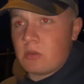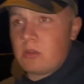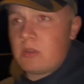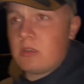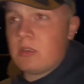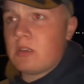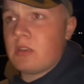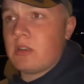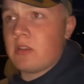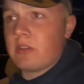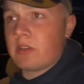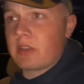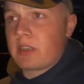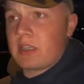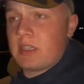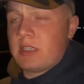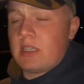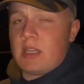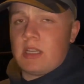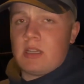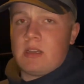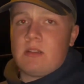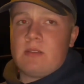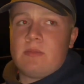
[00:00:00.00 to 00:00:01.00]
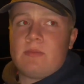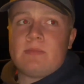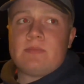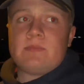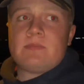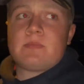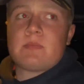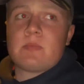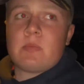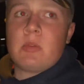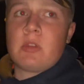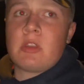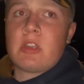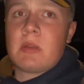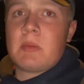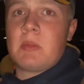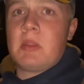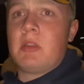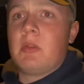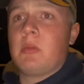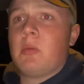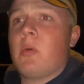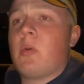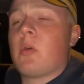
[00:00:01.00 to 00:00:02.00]
on the canal. We're going to be
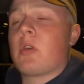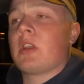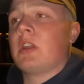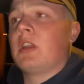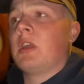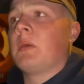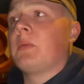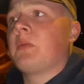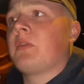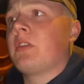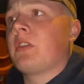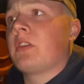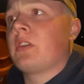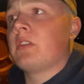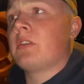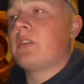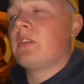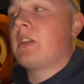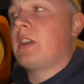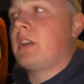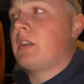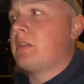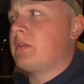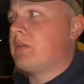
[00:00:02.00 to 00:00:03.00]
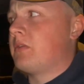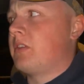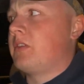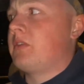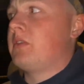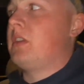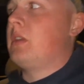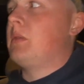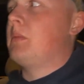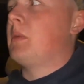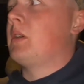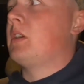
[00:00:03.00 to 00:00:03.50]
walking up for a good 10-15 miles